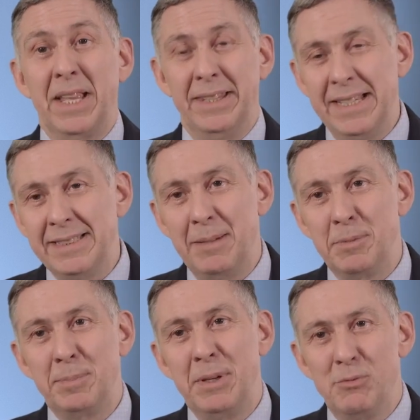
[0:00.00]
And they
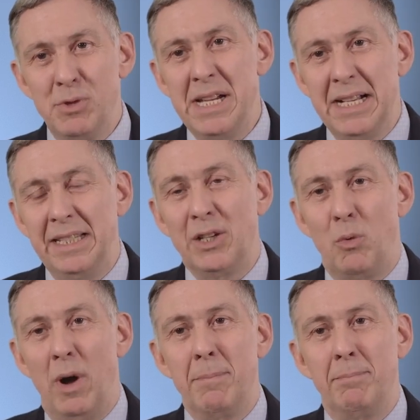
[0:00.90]
seem to be really
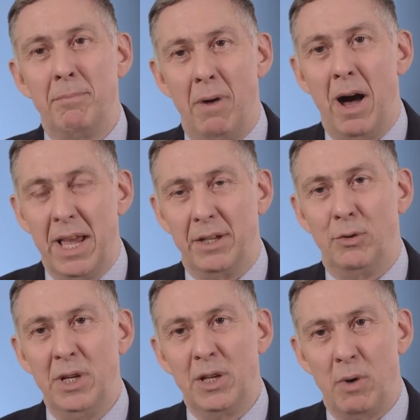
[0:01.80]
quite
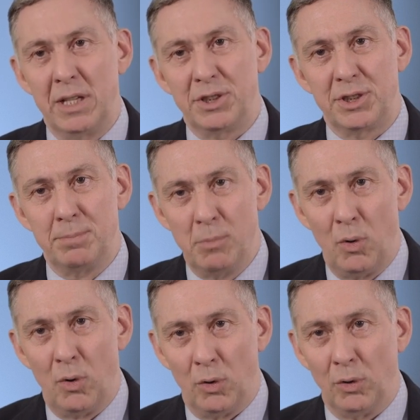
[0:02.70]
minor, really quite
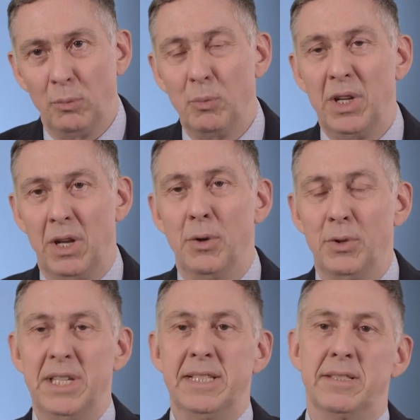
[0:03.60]
small, we
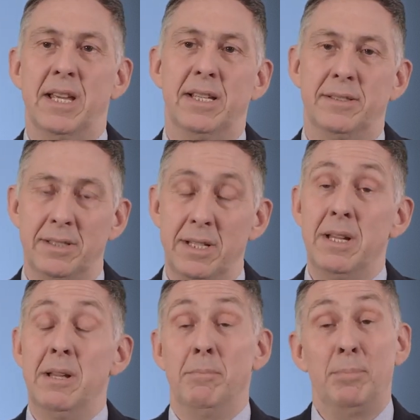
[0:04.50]
know these days.
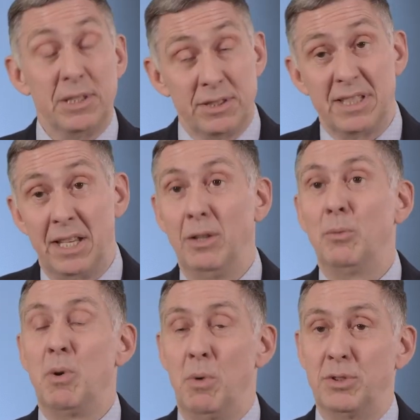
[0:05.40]
But
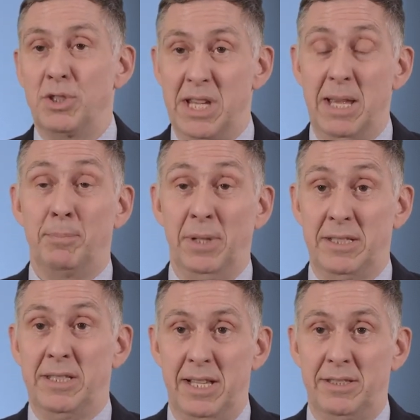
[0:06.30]
still, we want to take
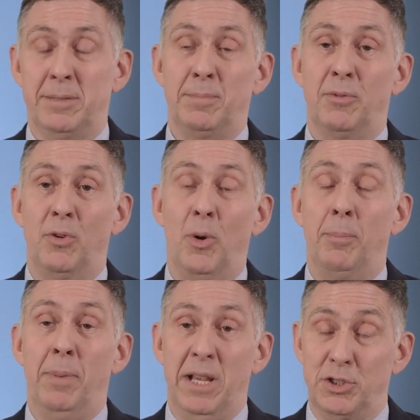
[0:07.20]
blood tests
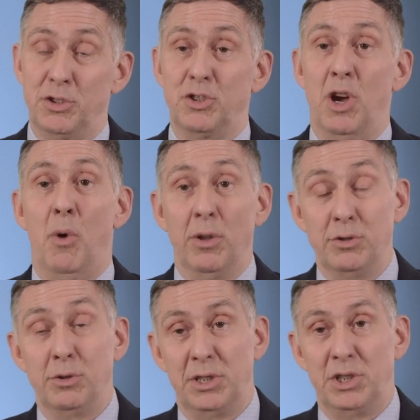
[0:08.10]
before patients go
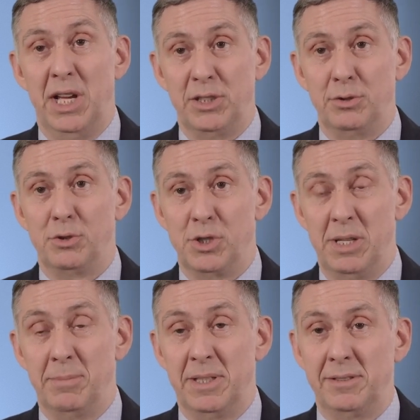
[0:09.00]
on to injection
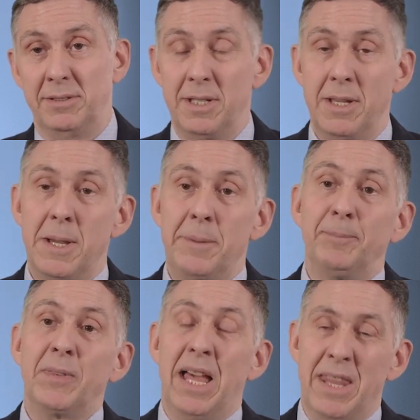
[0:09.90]
treatments.
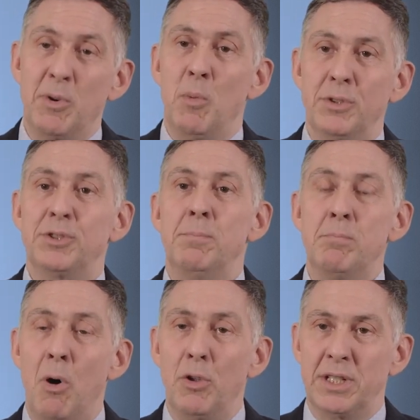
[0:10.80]
And then we want to
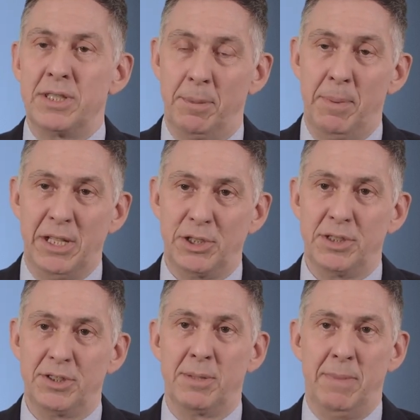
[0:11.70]
monitor
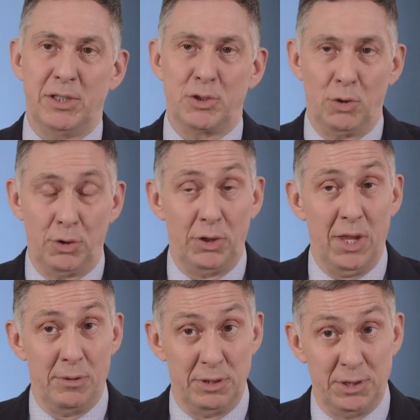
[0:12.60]
patients to make sure
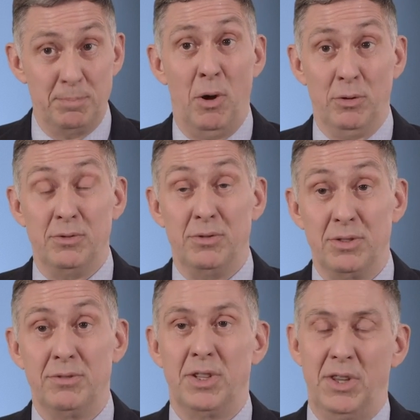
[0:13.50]
that they
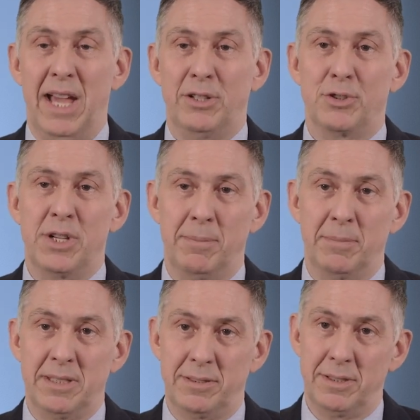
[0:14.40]
respond to their
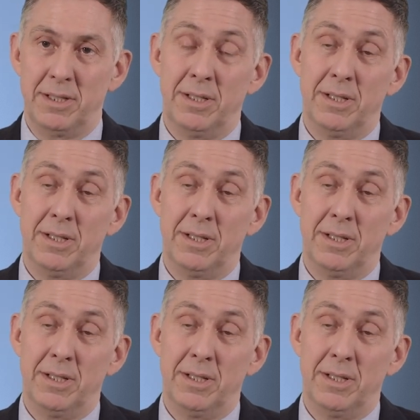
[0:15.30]
treatment.